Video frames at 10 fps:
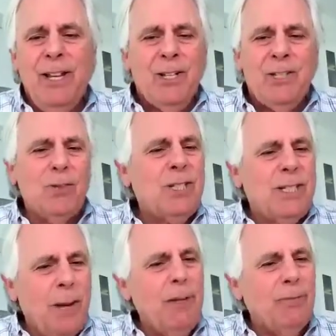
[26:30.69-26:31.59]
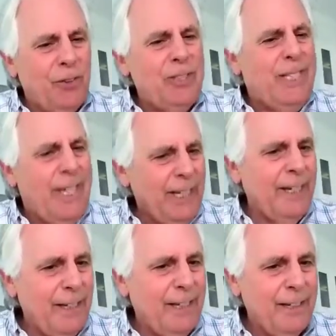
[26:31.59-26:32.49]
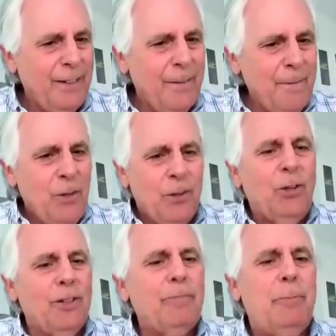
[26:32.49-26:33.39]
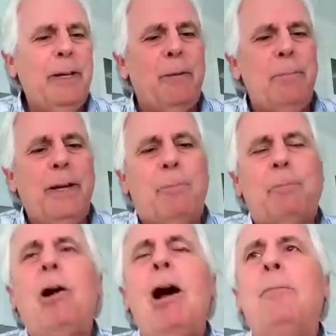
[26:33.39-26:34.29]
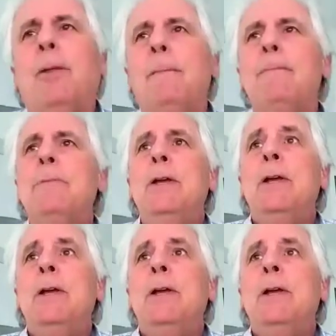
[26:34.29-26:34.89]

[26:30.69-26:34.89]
So summit fatigue could have been a big problem,